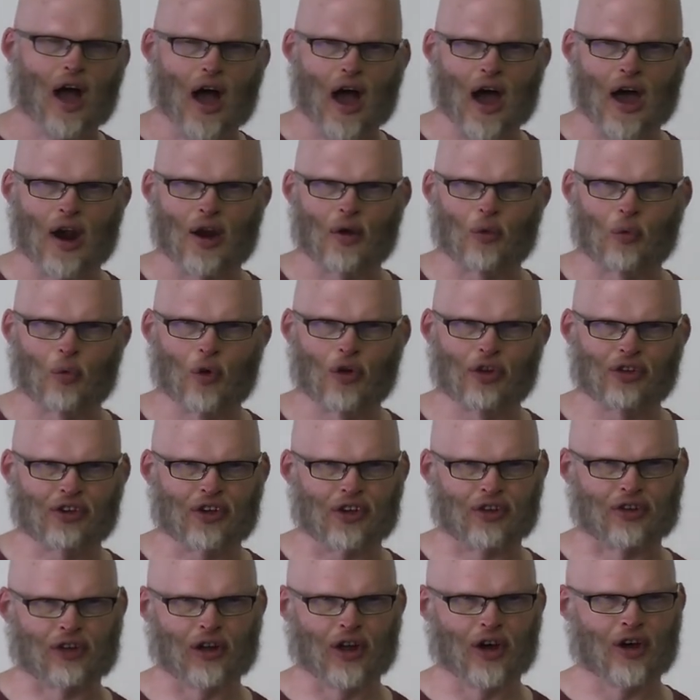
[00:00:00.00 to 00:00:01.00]
And once
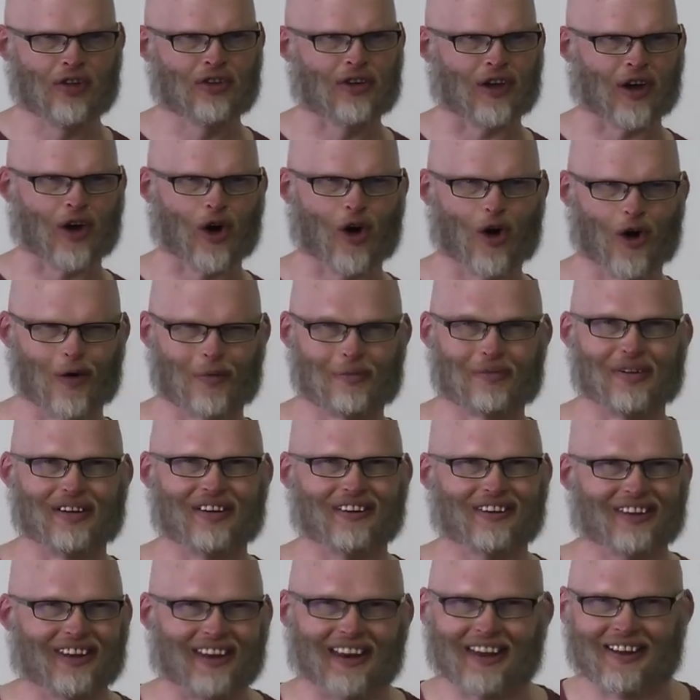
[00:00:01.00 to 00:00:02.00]
it's learnt, it can't be
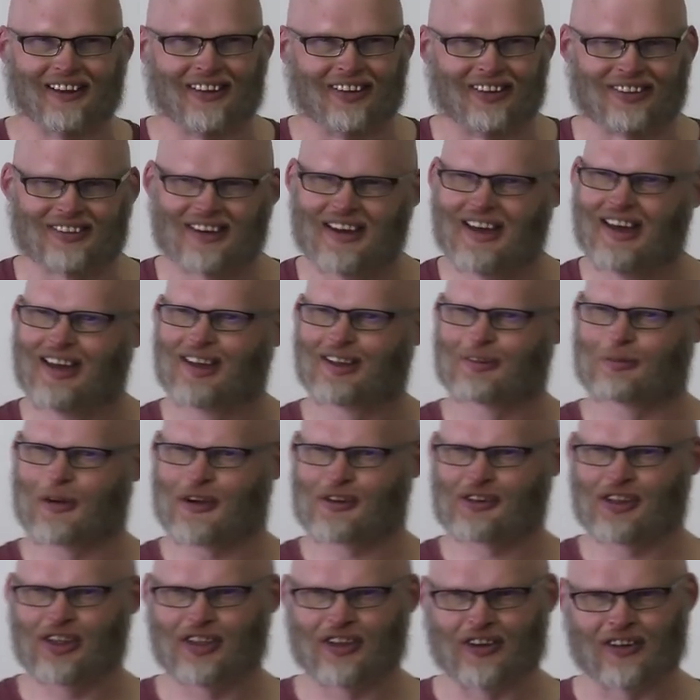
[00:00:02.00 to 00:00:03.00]
unlearned,
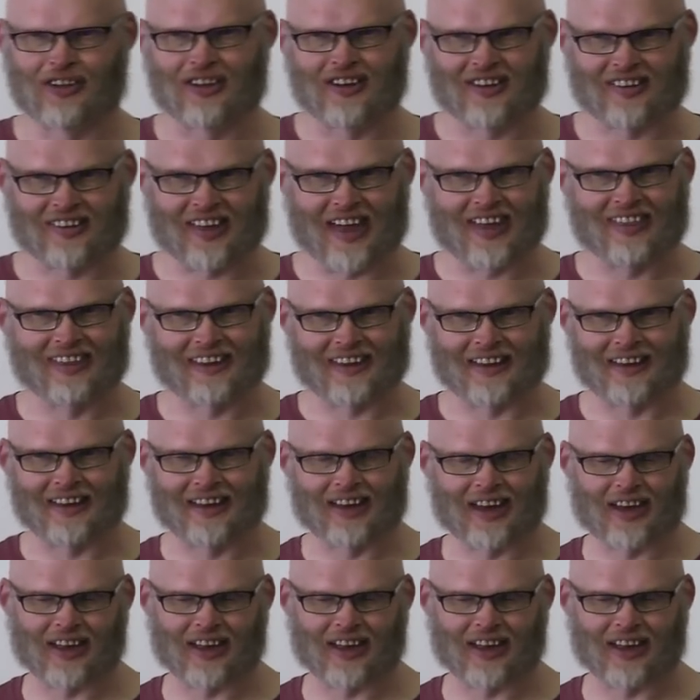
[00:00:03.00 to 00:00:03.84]
especially the understanding.